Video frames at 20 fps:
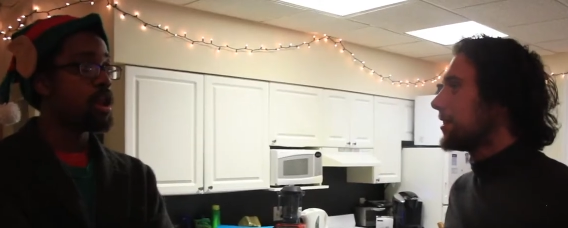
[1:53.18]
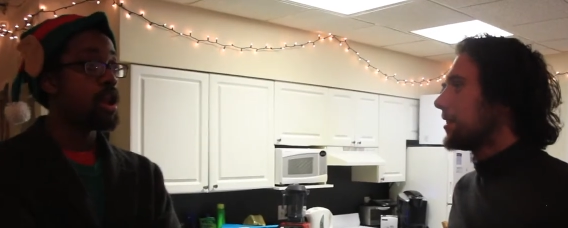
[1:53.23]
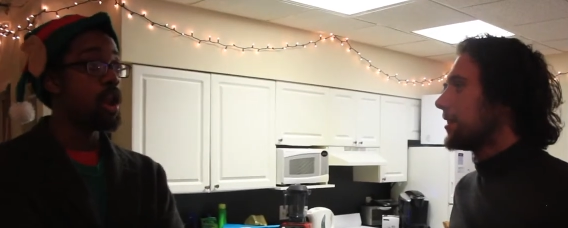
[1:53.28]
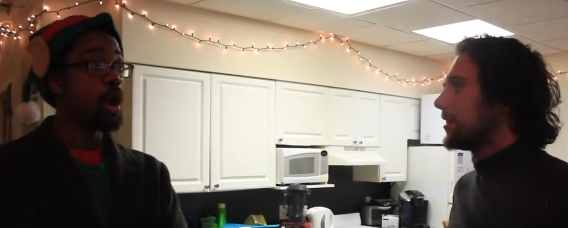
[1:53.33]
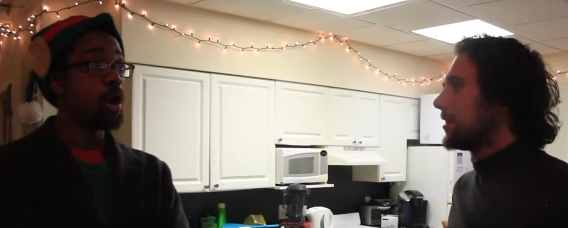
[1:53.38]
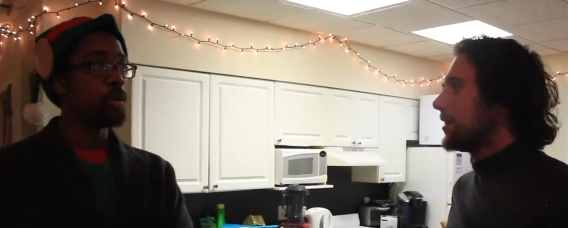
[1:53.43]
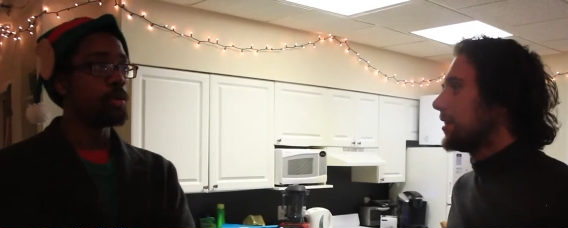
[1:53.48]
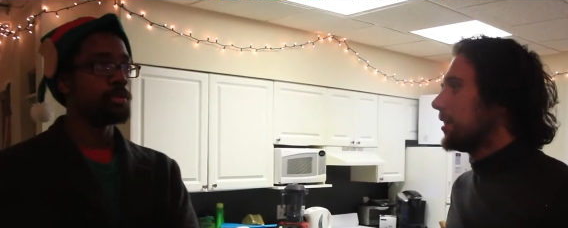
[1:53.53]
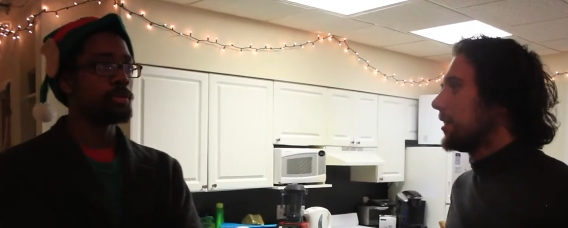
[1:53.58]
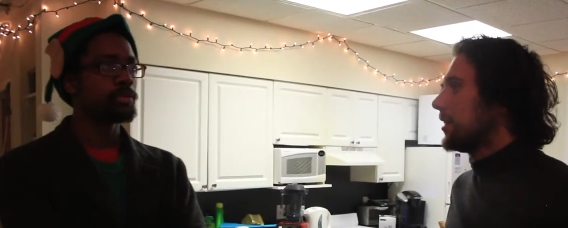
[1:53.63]

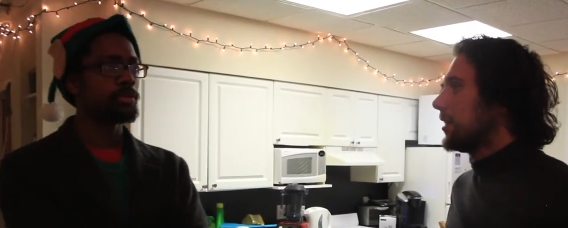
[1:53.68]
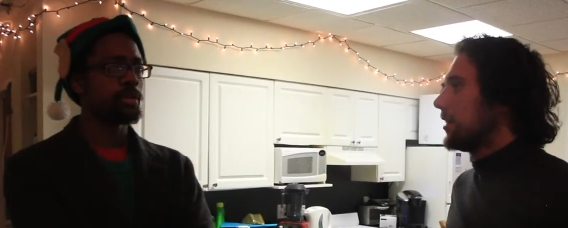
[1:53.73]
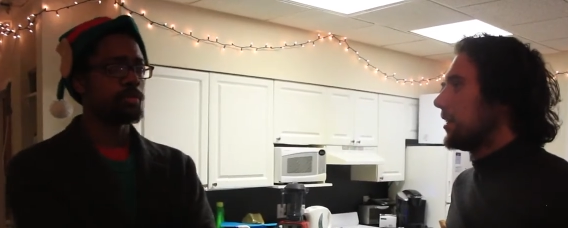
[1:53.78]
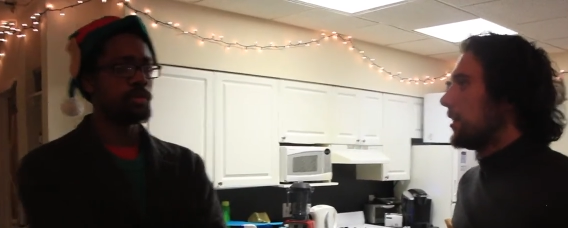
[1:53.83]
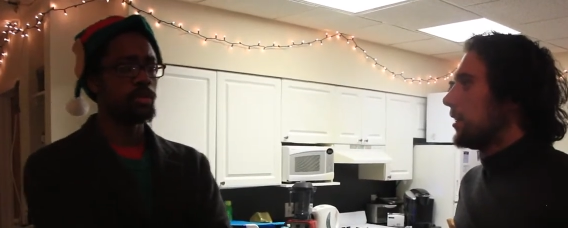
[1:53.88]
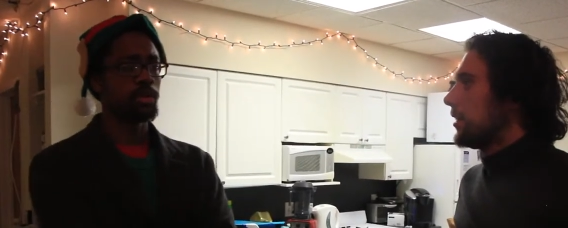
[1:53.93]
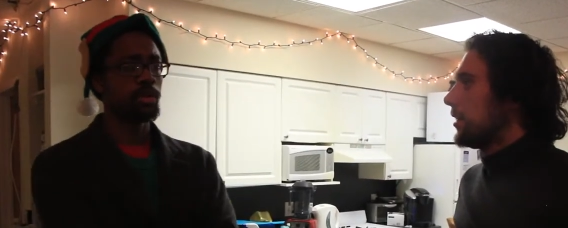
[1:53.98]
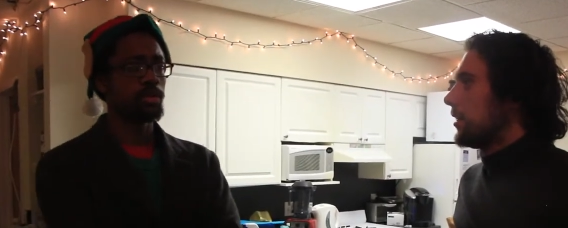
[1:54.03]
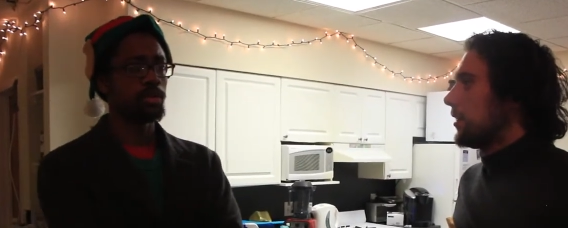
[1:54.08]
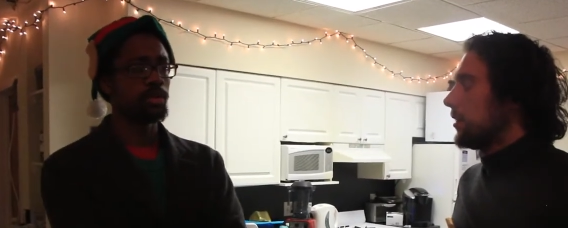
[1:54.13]
Speaker 1: No, the
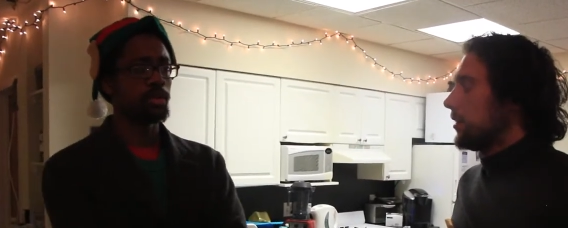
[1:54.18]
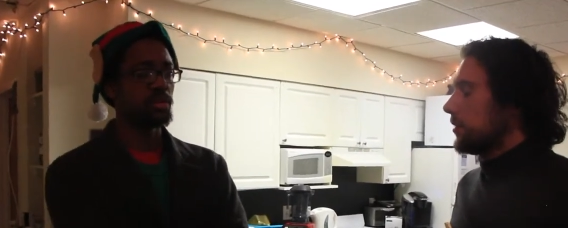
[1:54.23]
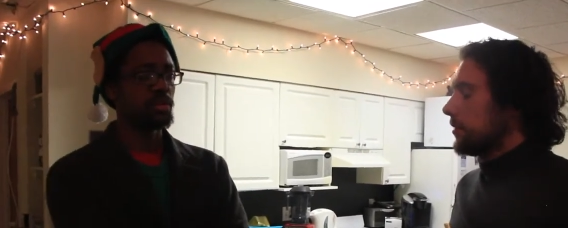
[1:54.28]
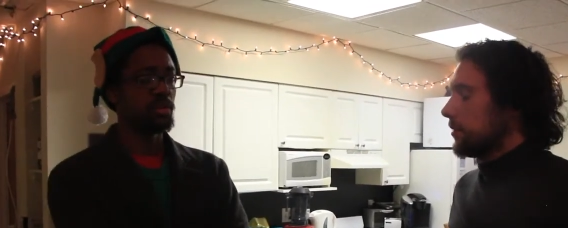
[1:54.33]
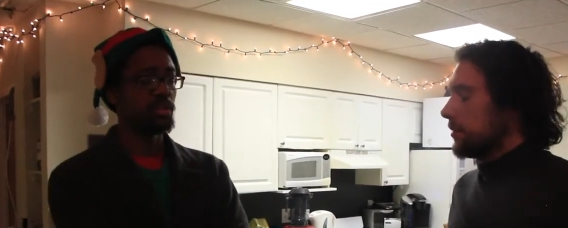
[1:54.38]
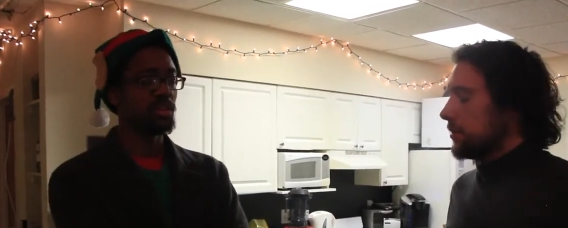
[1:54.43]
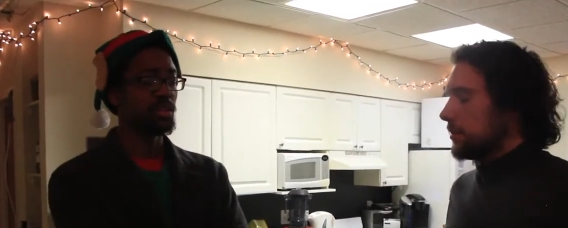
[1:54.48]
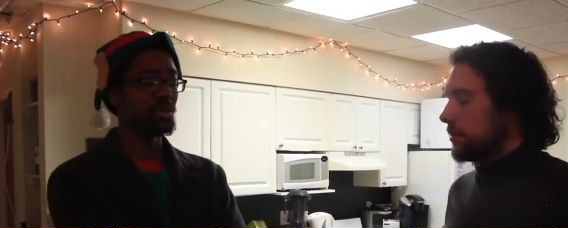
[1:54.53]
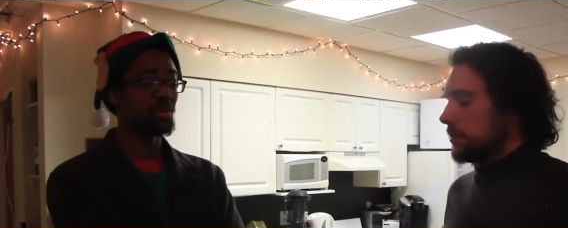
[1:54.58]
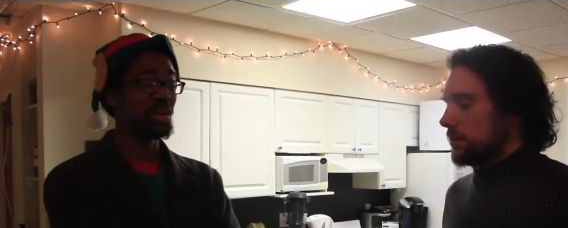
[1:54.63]

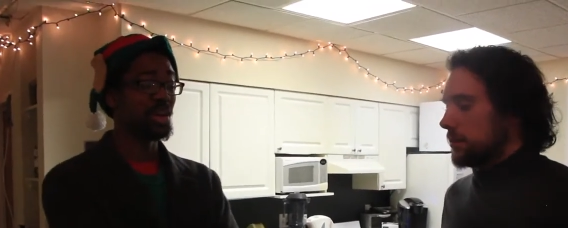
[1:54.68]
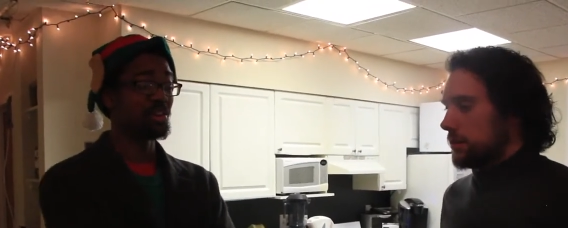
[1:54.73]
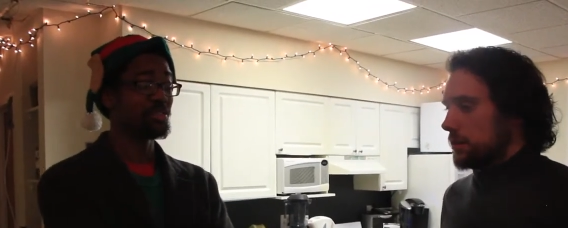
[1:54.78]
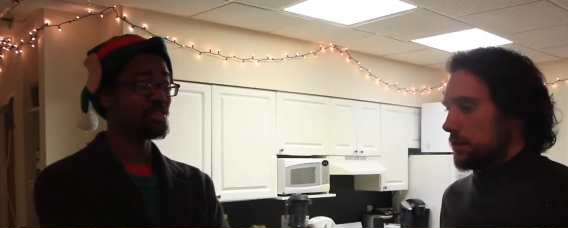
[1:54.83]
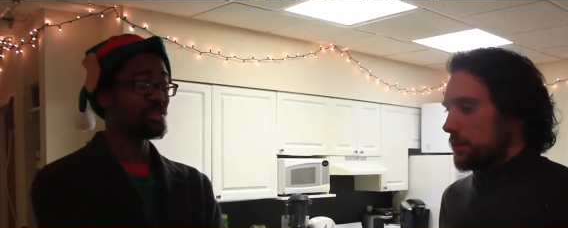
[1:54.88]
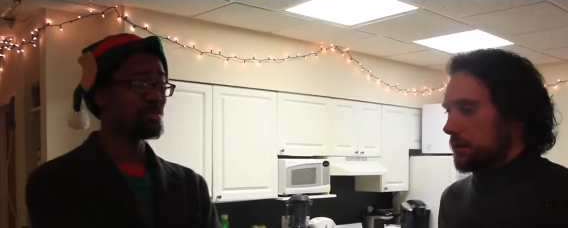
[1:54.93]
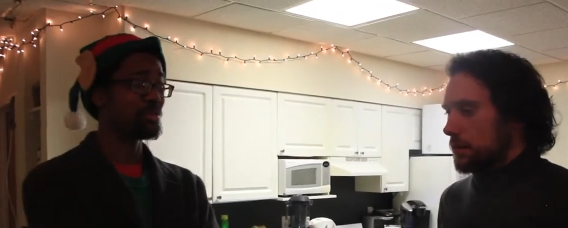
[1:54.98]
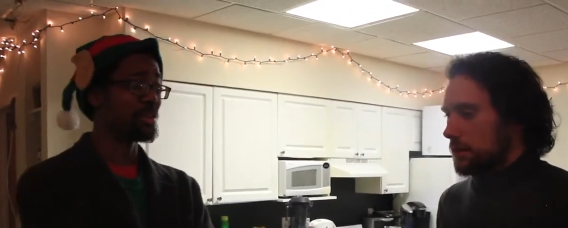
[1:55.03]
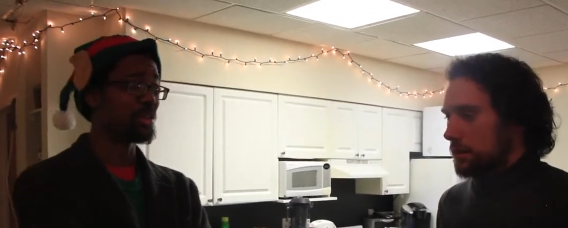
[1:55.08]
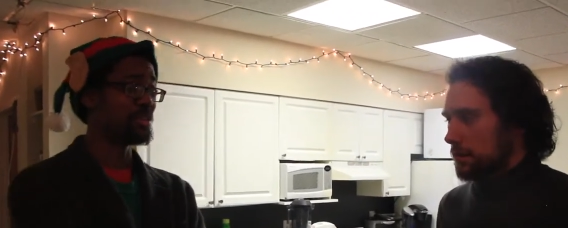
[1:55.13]
1760s. It was
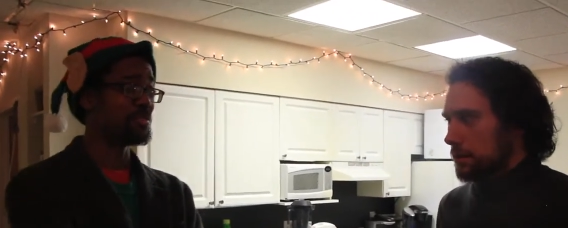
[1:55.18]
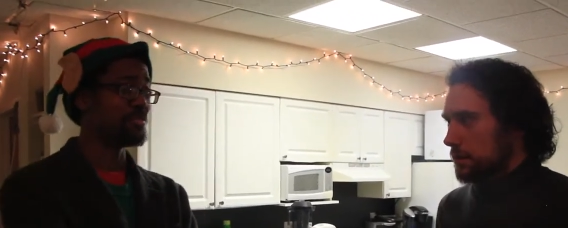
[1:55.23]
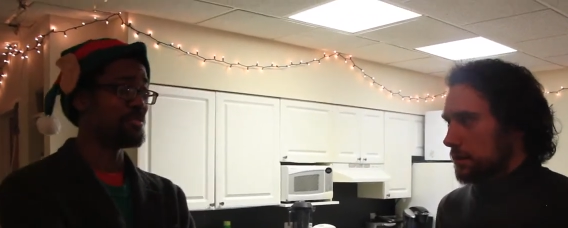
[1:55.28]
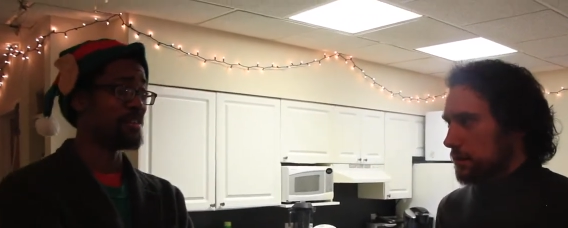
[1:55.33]
actually really